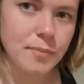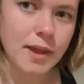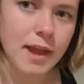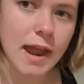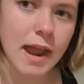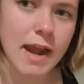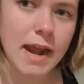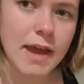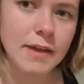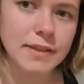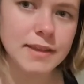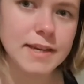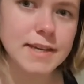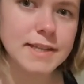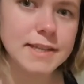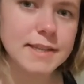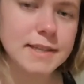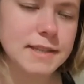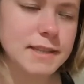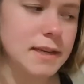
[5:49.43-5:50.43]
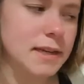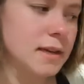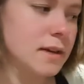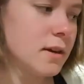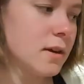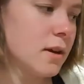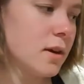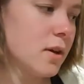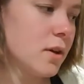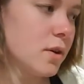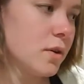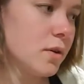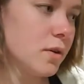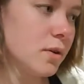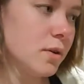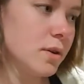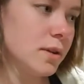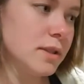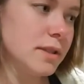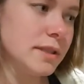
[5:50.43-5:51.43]
And now these
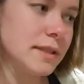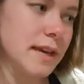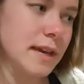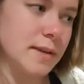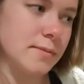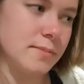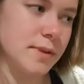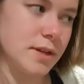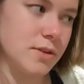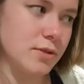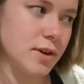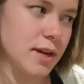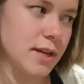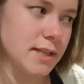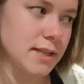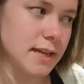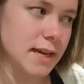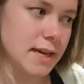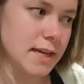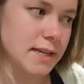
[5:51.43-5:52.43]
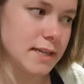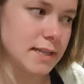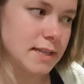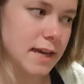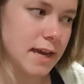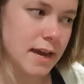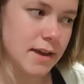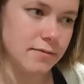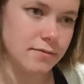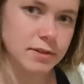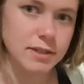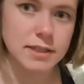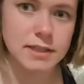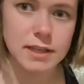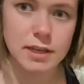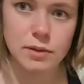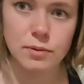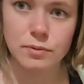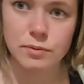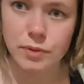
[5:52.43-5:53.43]
chords can be translated to every
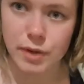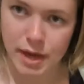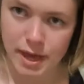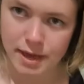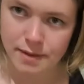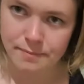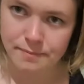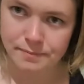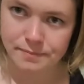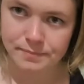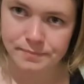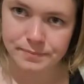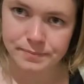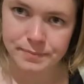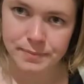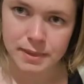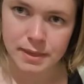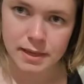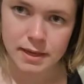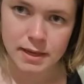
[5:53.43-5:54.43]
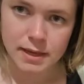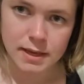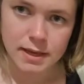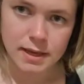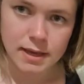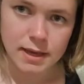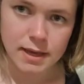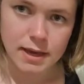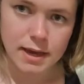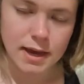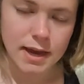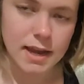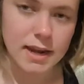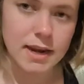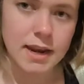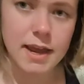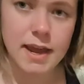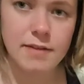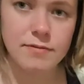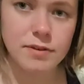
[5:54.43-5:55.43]
single key,
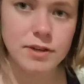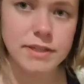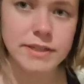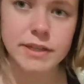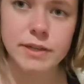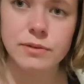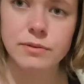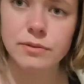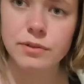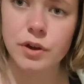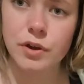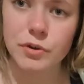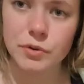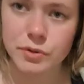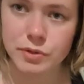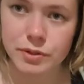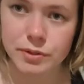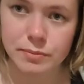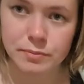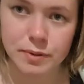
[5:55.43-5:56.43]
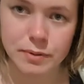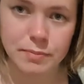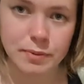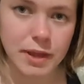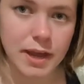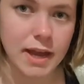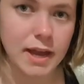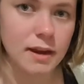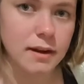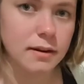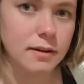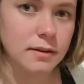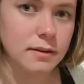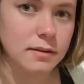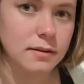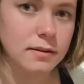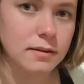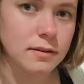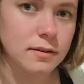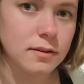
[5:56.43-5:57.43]
and every single note can be played.
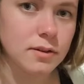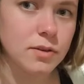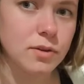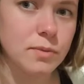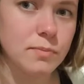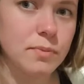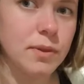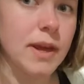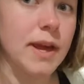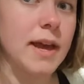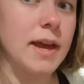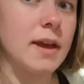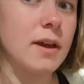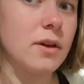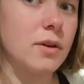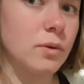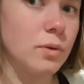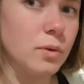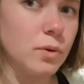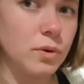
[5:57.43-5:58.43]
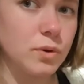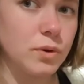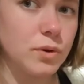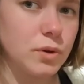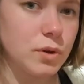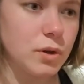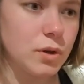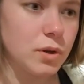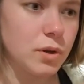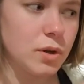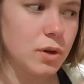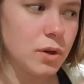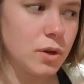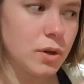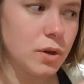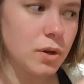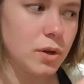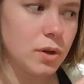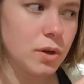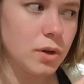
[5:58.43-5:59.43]
You can play a chord.
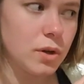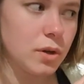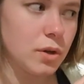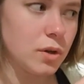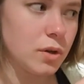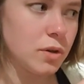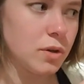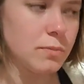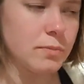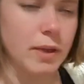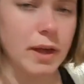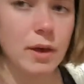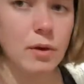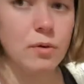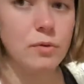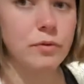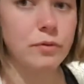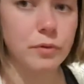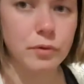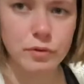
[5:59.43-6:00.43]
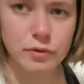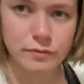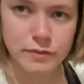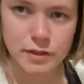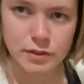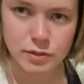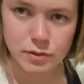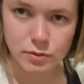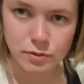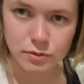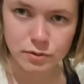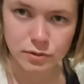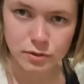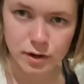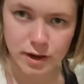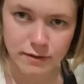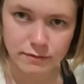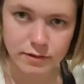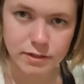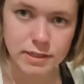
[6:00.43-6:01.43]
You can play all 4 of these chords
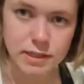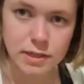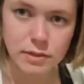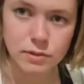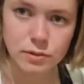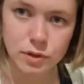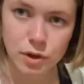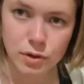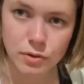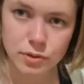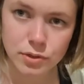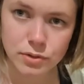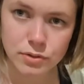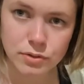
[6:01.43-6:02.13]
on every single note